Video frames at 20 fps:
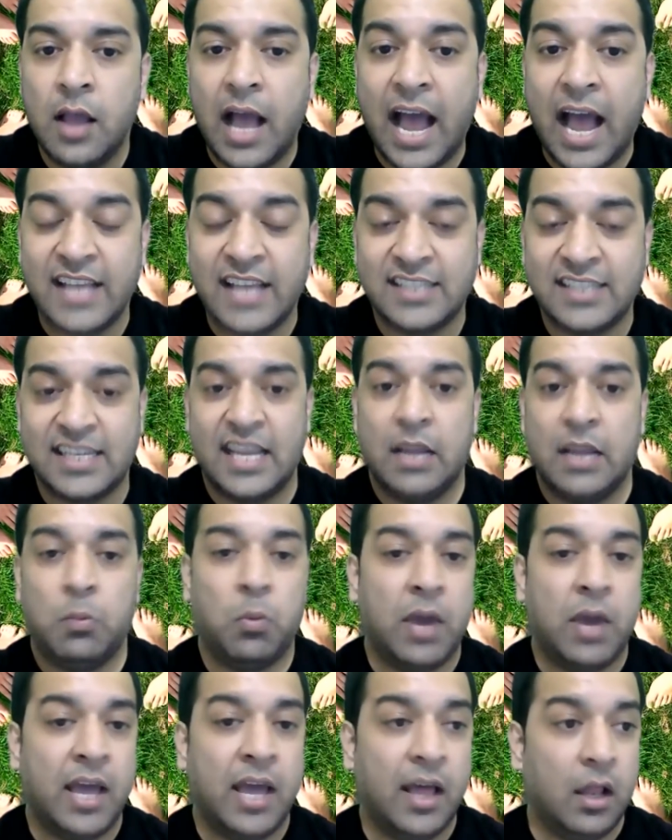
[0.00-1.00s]
I say,
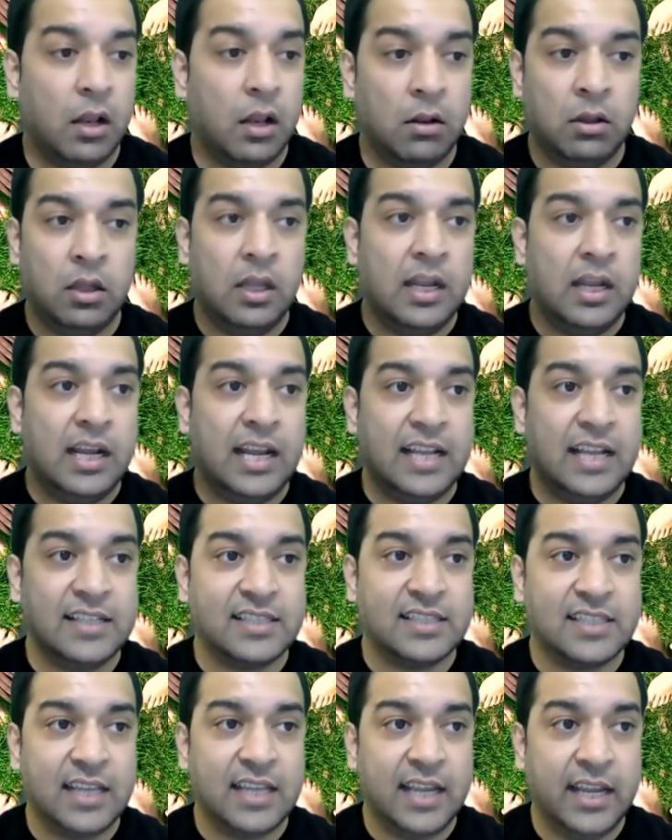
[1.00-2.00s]
well, let's
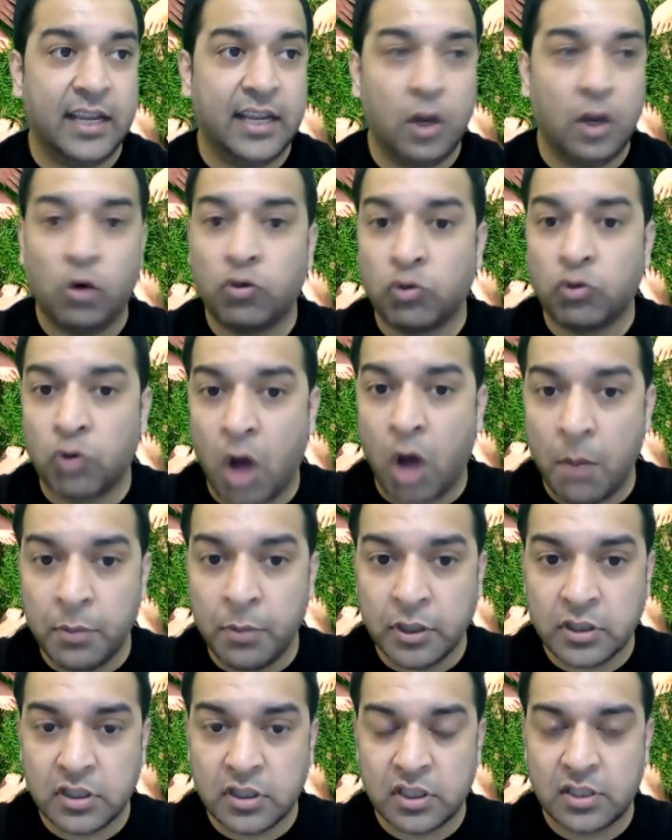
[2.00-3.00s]
say,
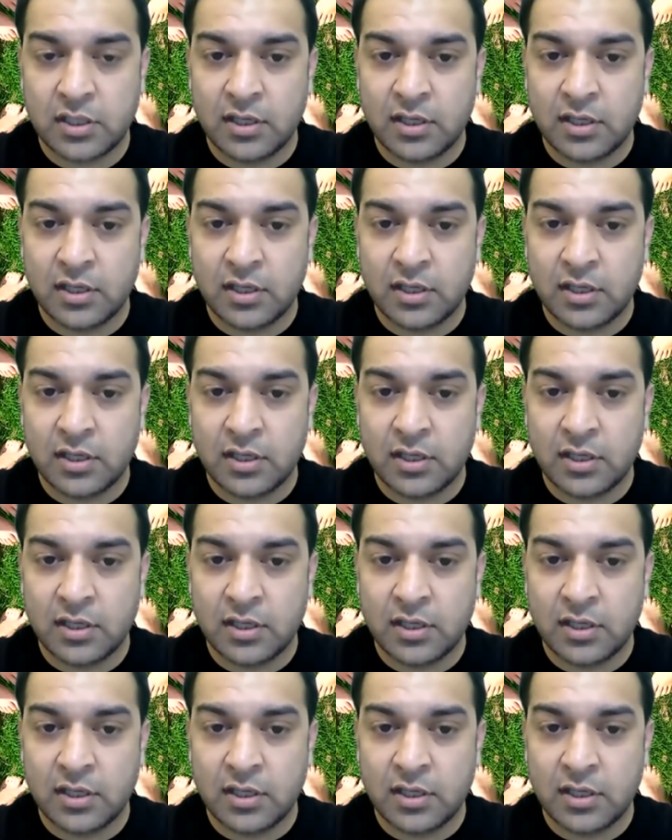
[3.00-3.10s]
Robert,